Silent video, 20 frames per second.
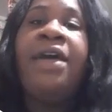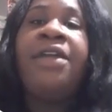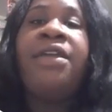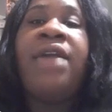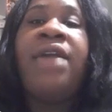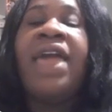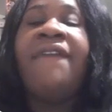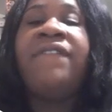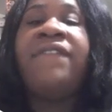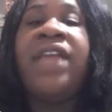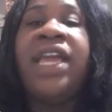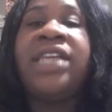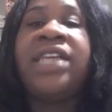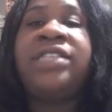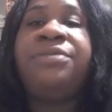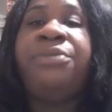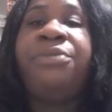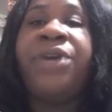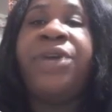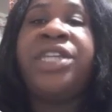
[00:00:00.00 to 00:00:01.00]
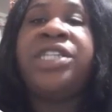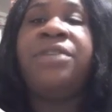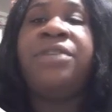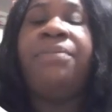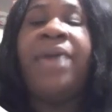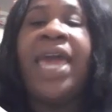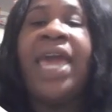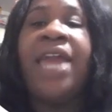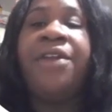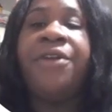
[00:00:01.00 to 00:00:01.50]
You have the expression
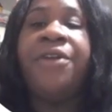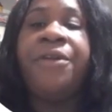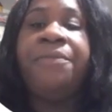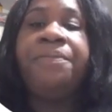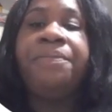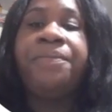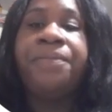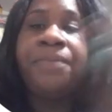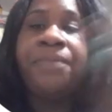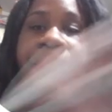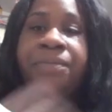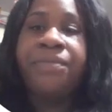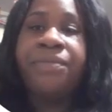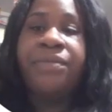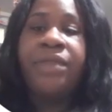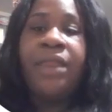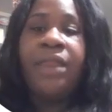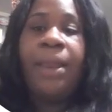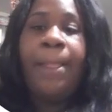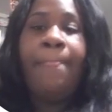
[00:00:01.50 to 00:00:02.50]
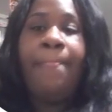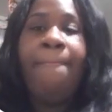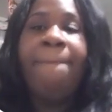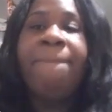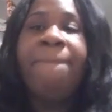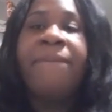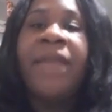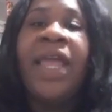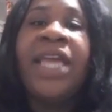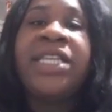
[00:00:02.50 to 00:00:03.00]
pattern.
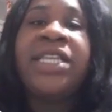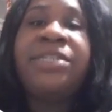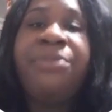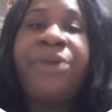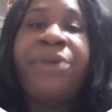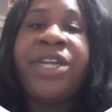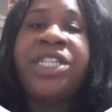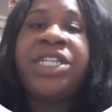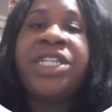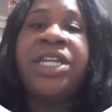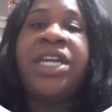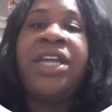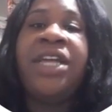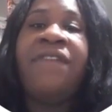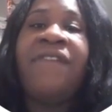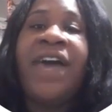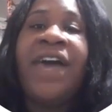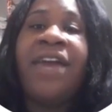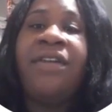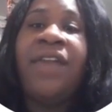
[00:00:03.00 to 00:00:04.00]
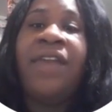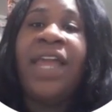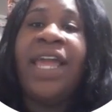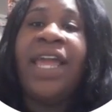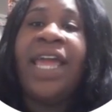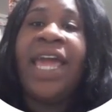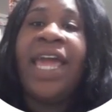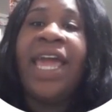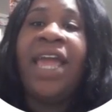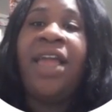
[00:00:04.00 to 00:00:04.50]
Expression of
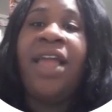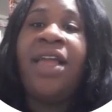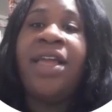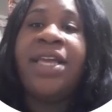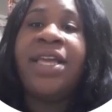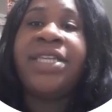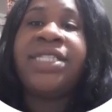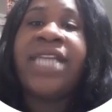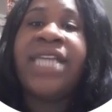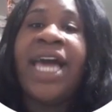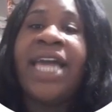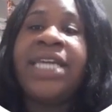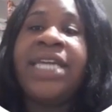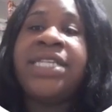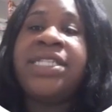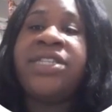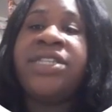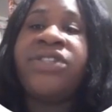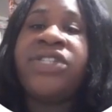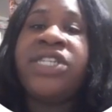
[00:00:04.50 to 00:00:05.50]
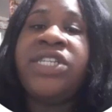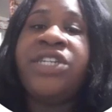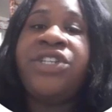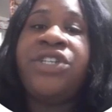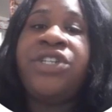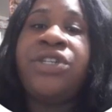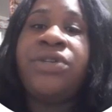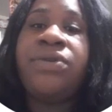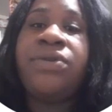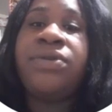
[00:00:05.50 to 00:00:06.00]
aldolase A is highest in
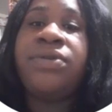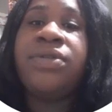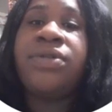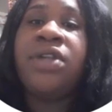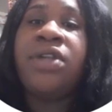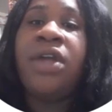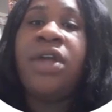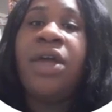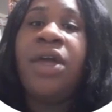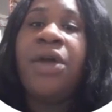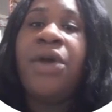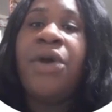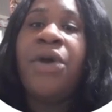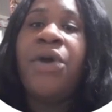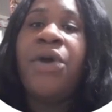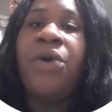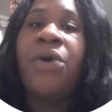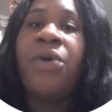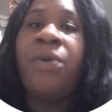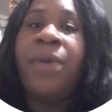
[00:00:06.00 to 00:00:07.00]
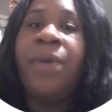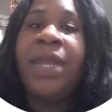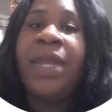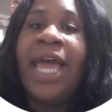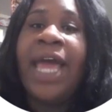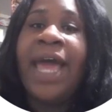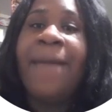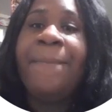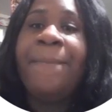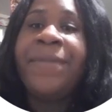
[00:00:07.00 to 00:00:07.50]
tissues with
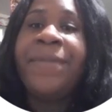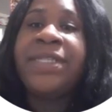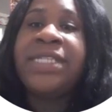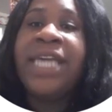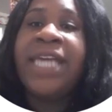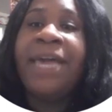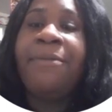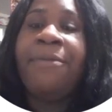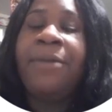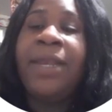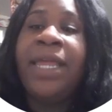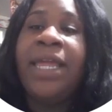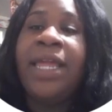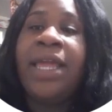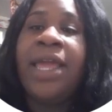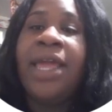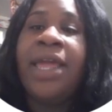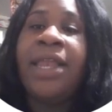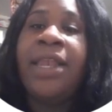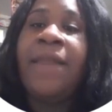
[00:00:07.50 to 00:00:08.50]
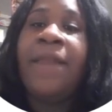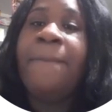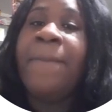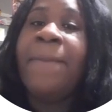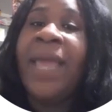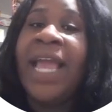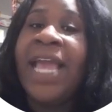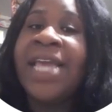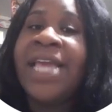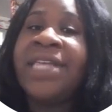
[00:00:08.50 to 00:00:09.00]
high metabolic
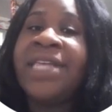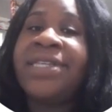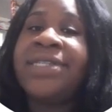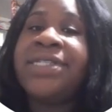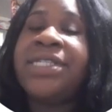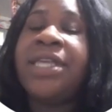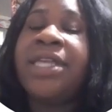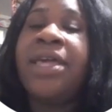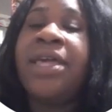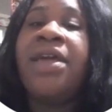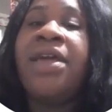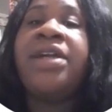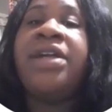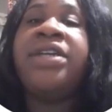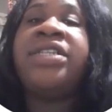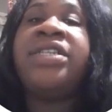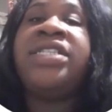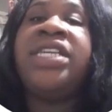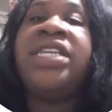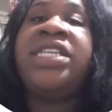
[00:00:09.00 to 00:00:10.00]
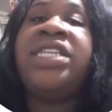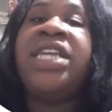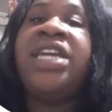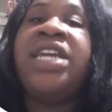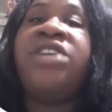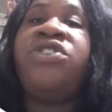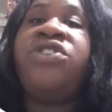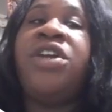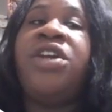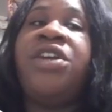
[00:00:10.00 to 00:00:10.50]
demands, such
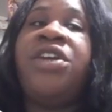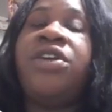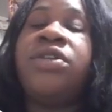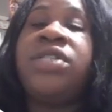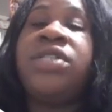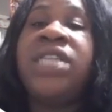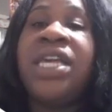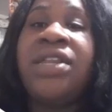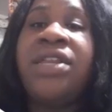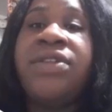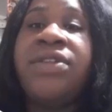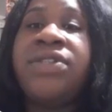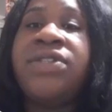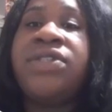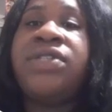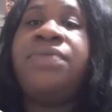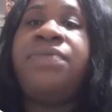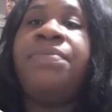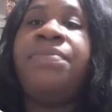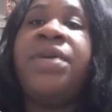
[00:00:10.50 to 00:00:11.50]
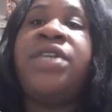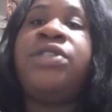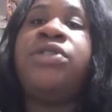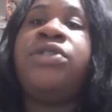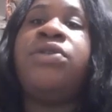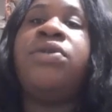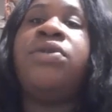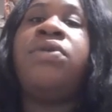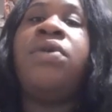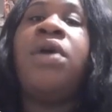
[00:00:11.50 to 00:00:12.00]
as your skeleton
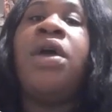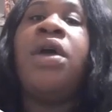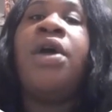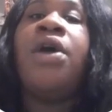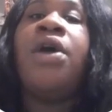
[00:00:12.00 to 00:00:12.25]
muscle.